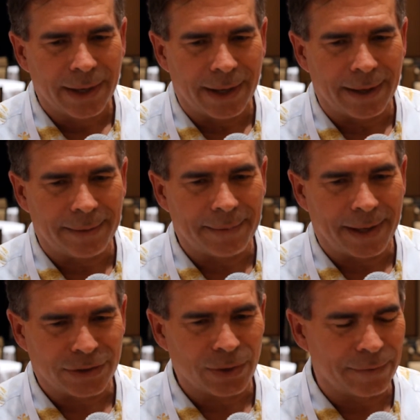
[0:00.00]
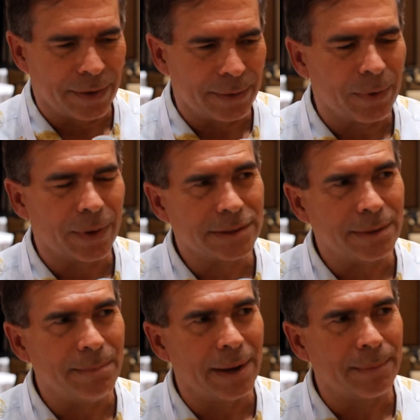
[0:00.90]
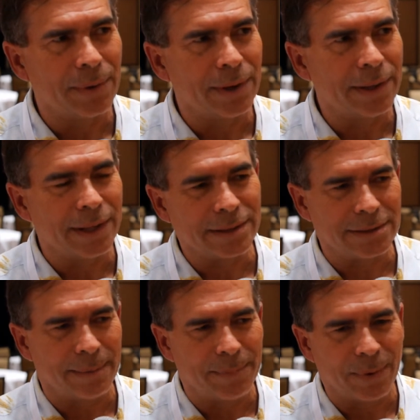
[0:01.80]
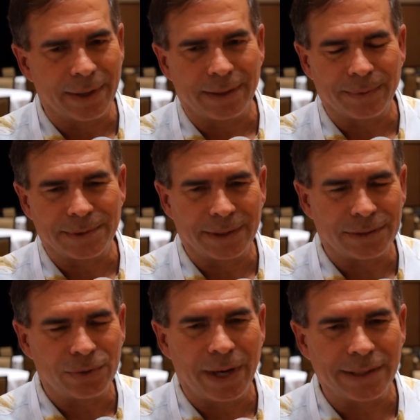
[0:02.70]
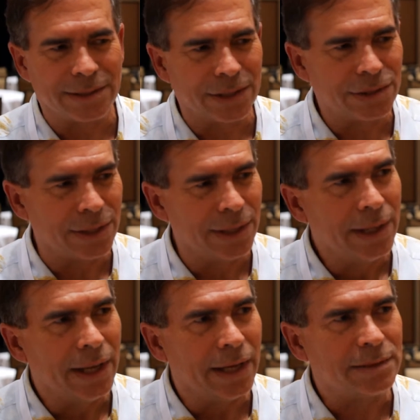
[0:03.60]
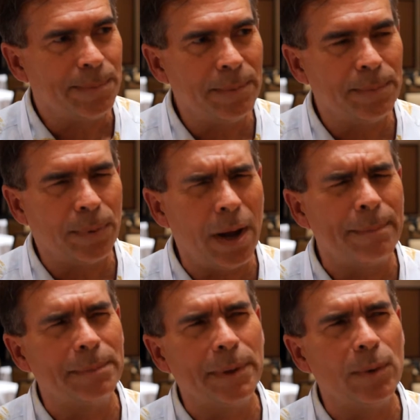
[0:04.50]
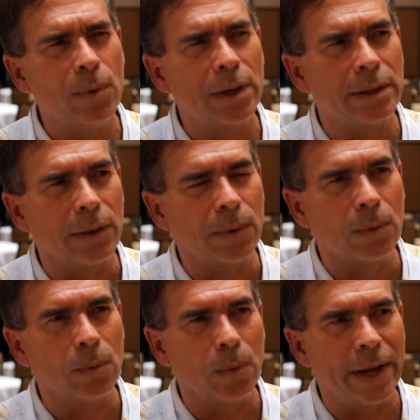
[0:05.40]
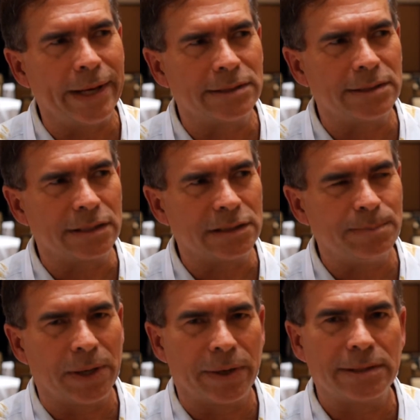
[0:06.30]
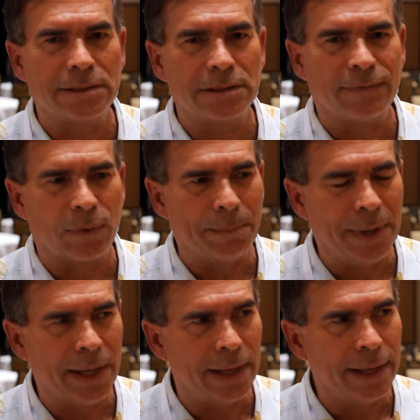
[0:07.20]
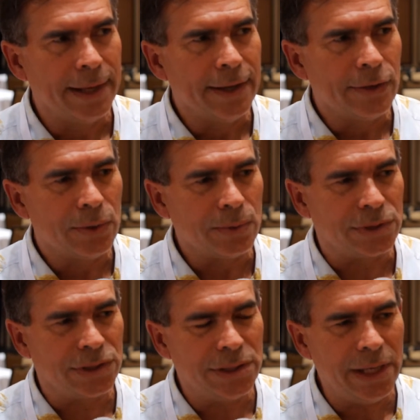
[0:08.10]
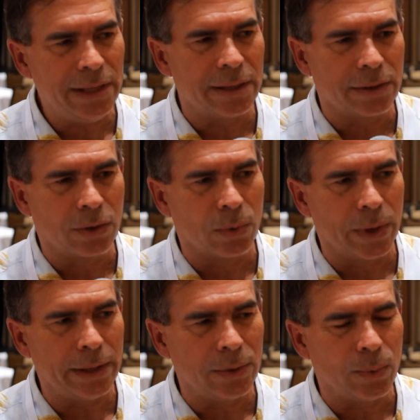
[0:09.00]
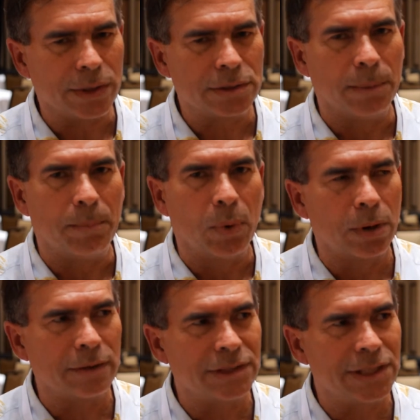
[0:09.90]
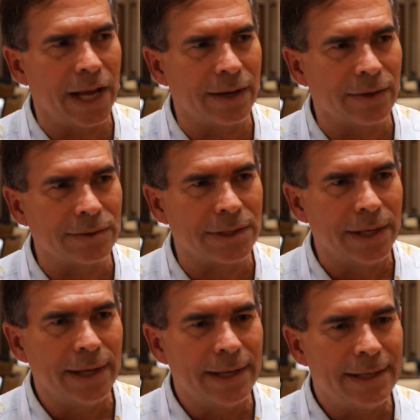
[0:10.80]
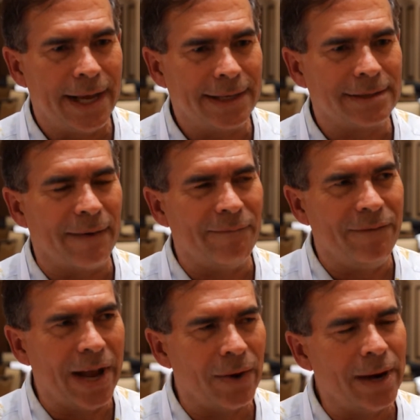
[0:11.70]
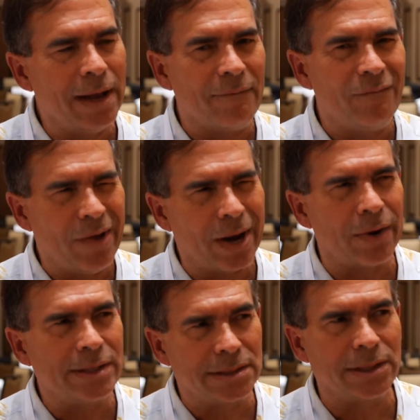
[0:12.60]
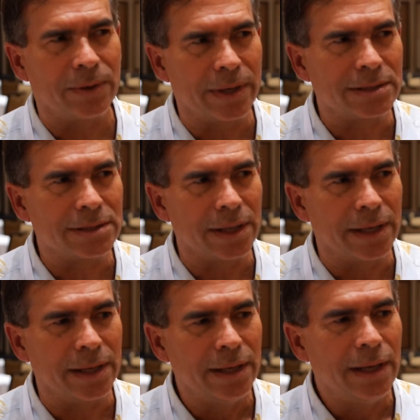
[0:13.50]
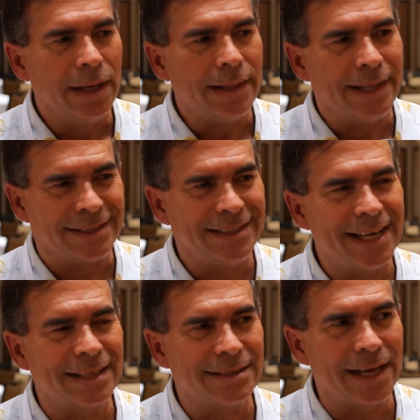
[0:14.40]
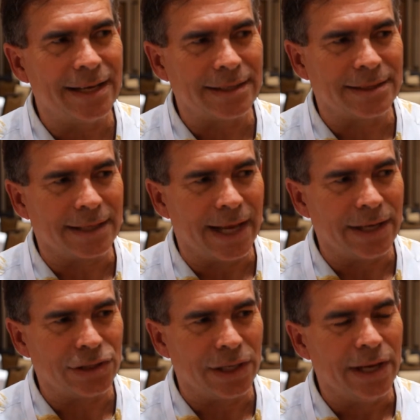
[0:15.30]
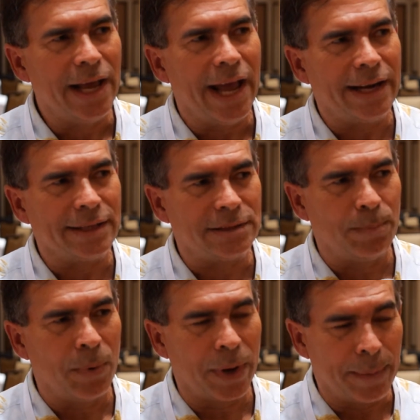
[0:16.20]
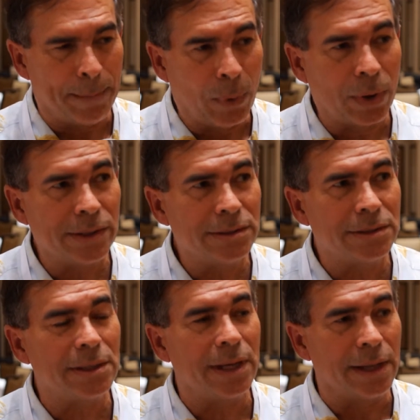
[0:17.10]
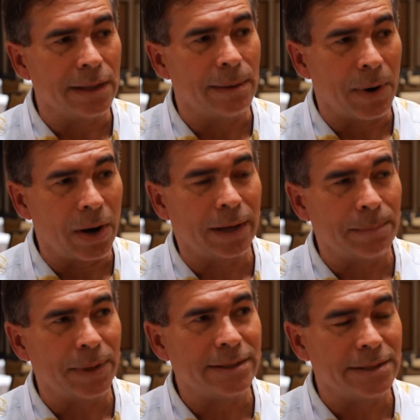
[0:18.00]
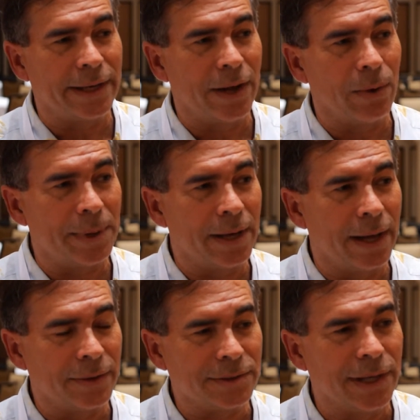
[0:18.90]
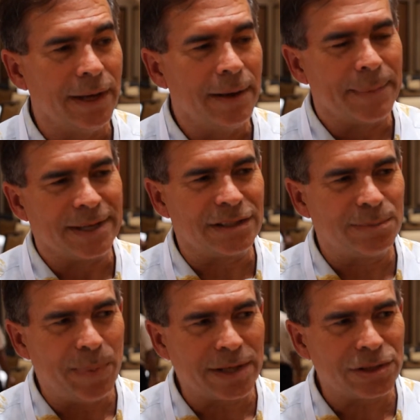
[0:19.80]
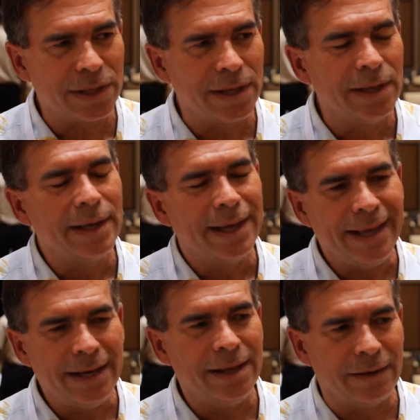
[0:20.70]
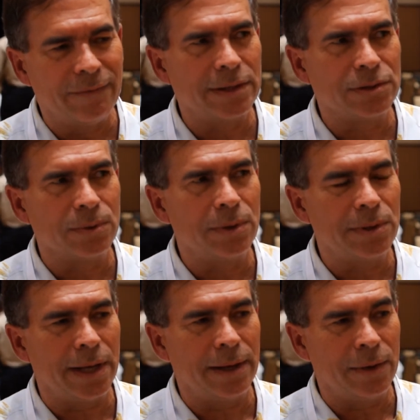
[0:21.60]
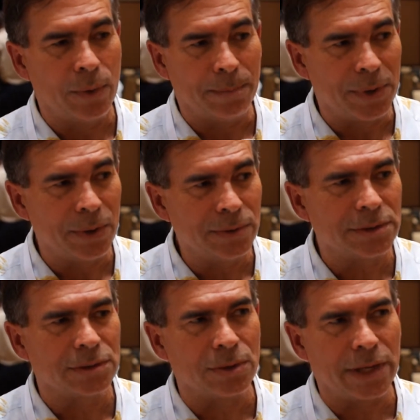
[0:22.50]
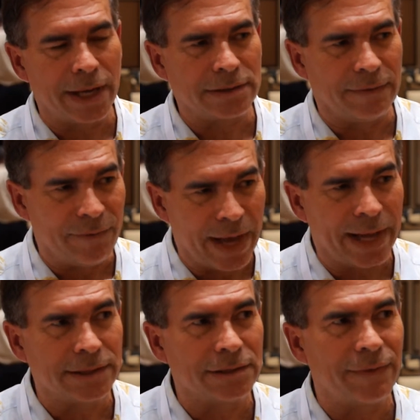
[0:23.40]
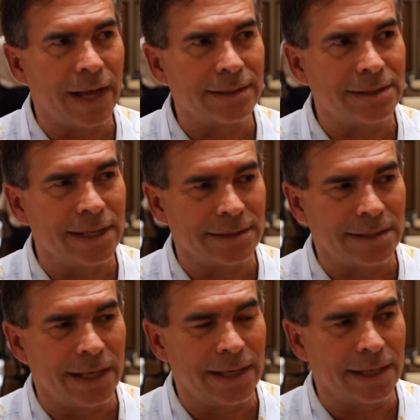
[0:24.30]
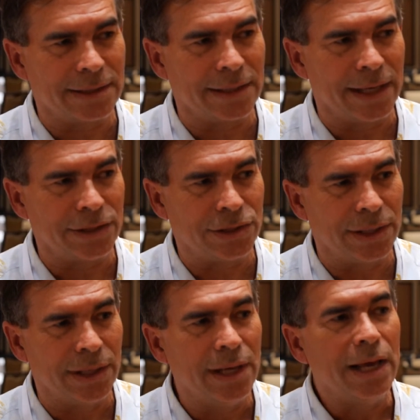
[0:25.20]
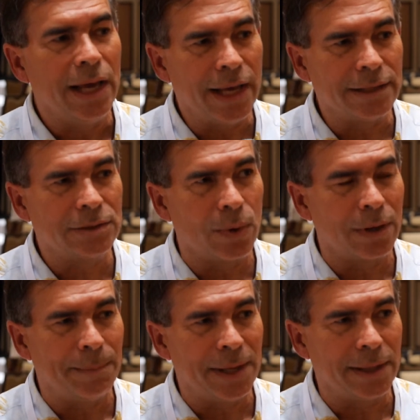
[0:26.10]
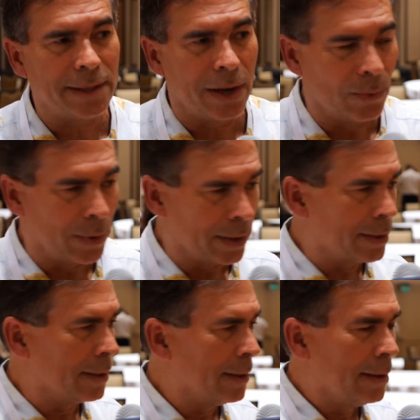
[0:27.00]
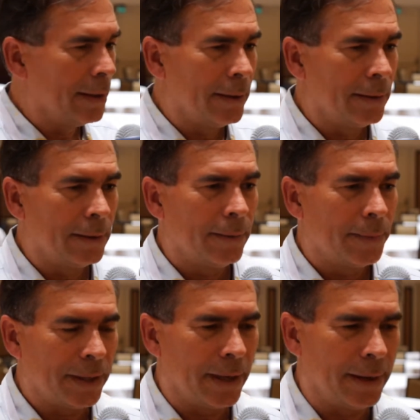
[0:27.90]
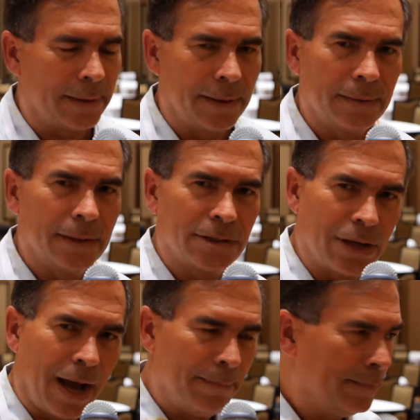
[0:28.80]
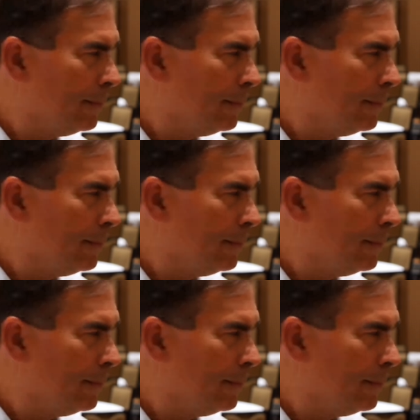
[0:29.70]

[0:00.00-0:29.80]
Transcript: I served on the board as a member, and then at some point there was a transition, and it's been probably one of the greatest experiences for me to see the degree to which the board of standards takes very, very seriously the CSA designation and its importance in the marketplace and in helping others, but especially any individual who abuses or takes advantage of that CSA designation is going to be dealt with. Let's stop.